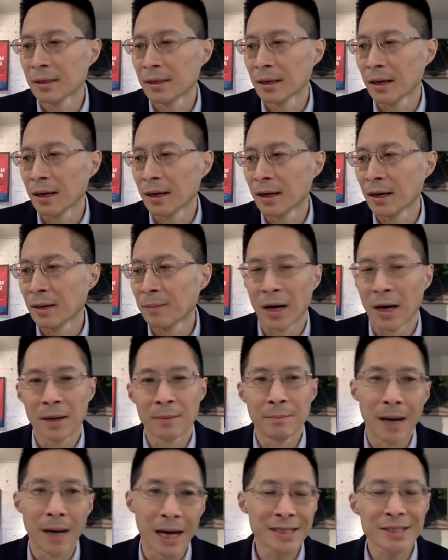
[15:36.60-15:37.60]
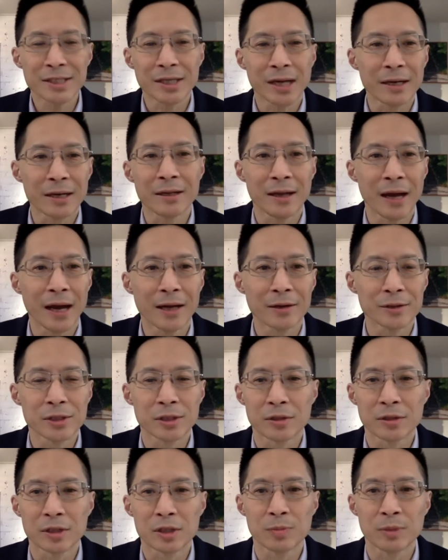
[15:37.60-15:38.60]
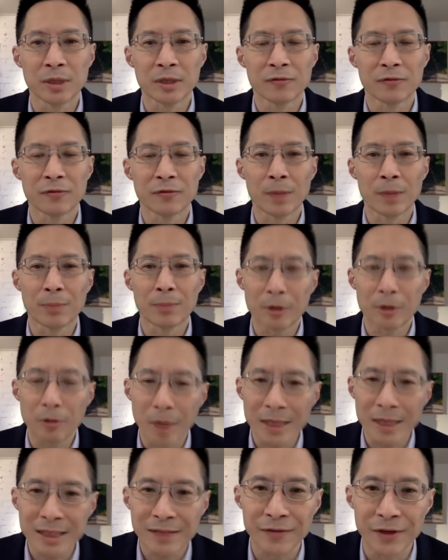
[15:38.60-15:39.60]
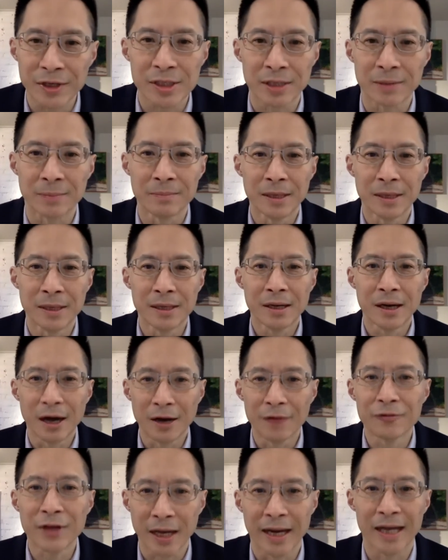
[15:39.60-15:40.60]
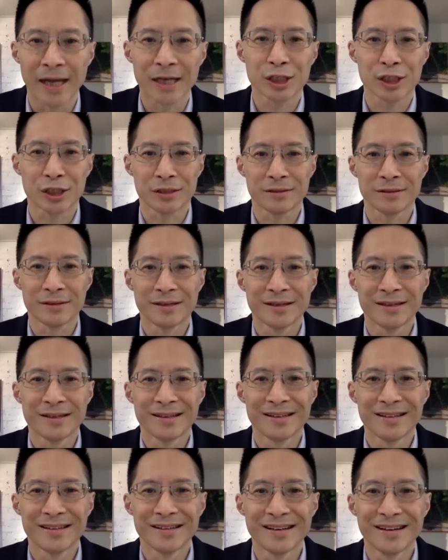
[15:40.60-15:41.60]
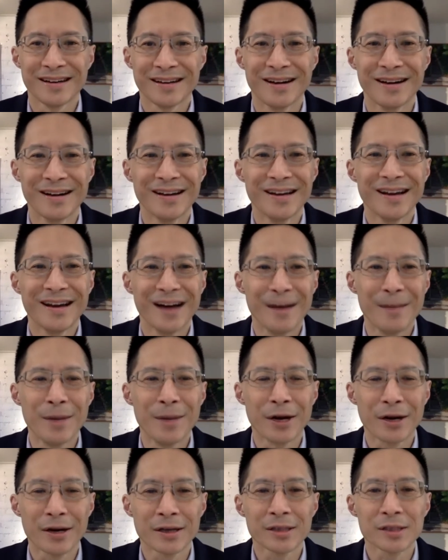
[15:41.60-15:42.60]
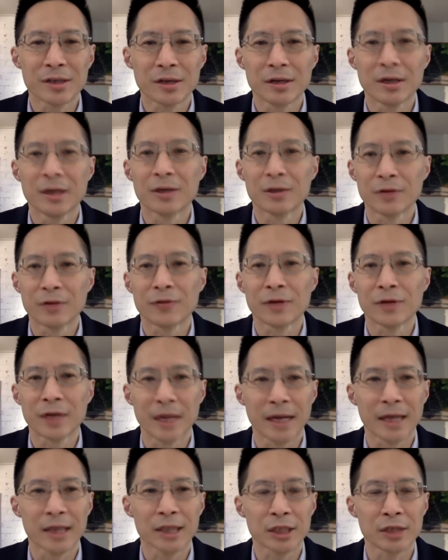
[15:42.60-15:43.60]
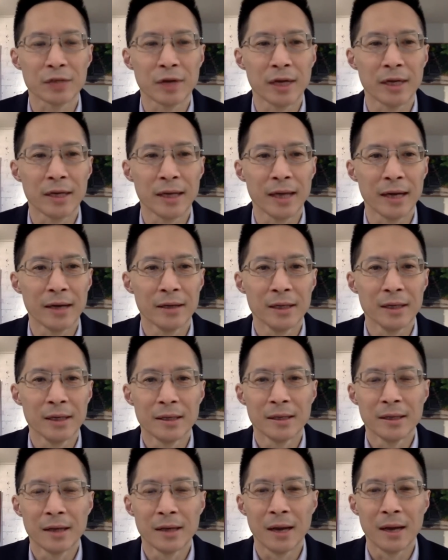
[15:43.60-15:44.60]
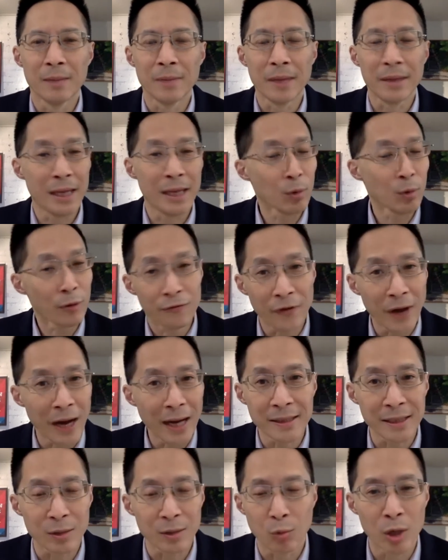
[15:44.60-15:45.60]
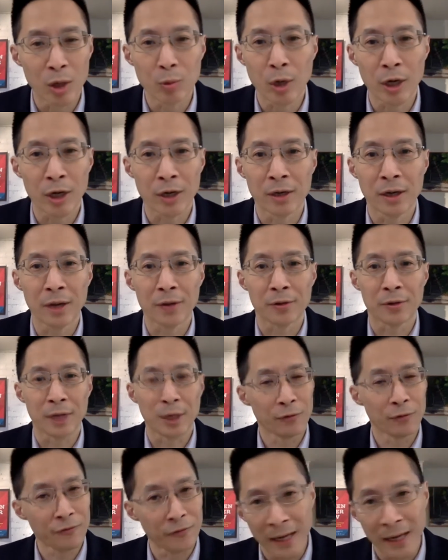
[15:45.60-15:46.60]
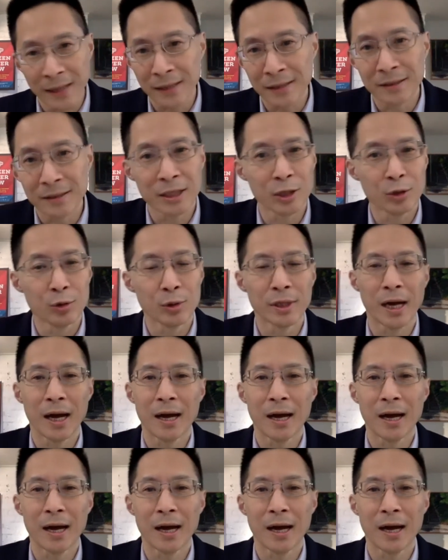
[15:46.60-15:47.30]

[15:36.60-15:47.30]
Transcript: um, on my side of the aisle, so to speak, for a progressivism of connection. Mm. Uh, Americans mm. are hungry for connection right now. Mm. Um, and they will find it one way or another. They will find it in QAnon.